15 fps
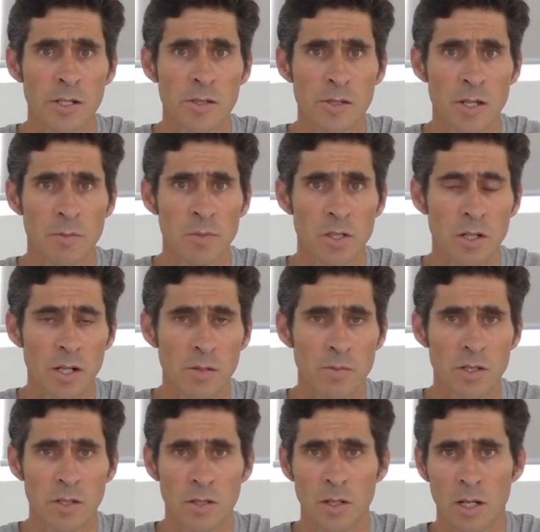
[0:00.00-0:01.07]

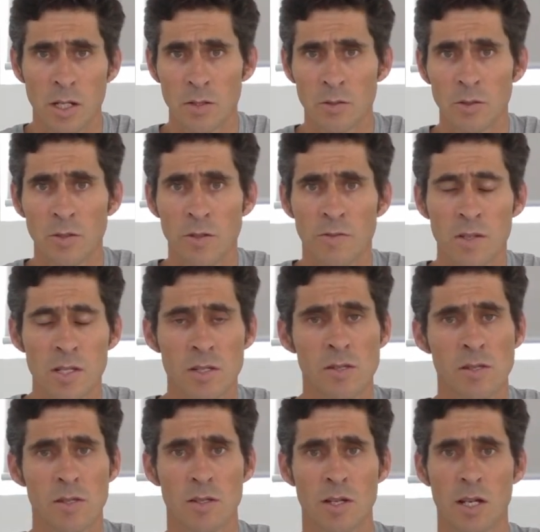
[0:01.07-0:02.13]
sometimes, and all of
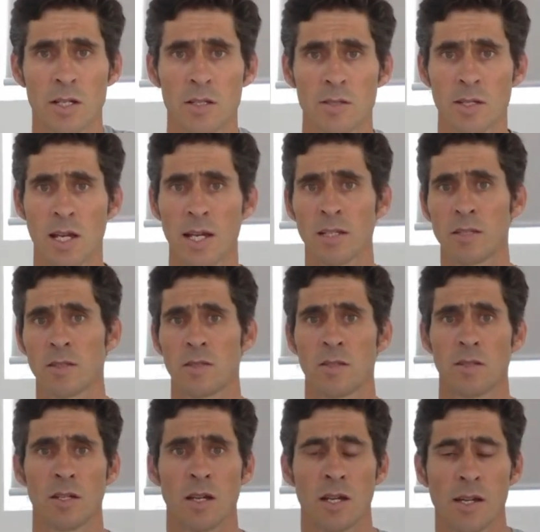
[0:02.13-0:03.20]
this
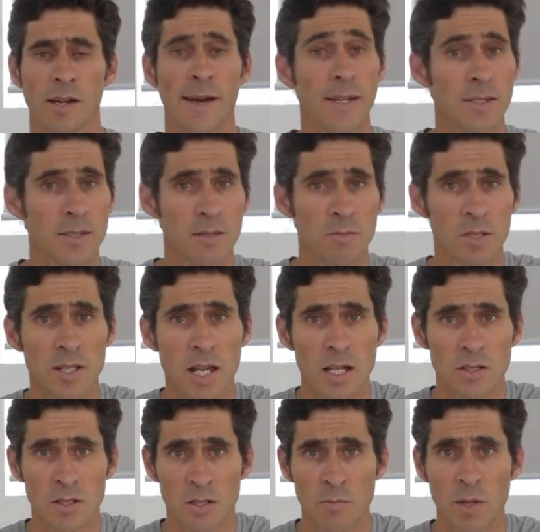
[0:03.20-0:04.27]
takes a
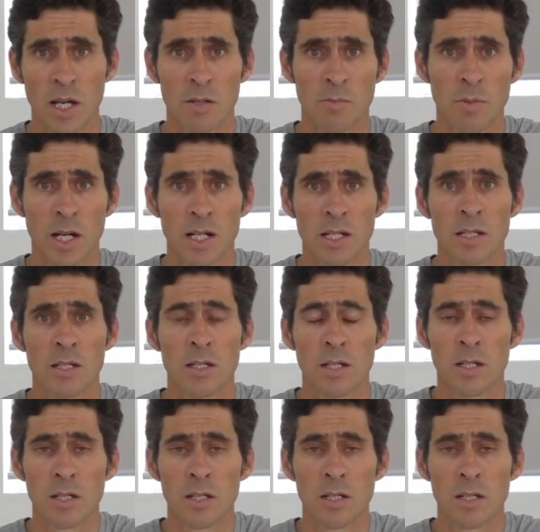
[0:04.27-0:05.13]
substantial amount of money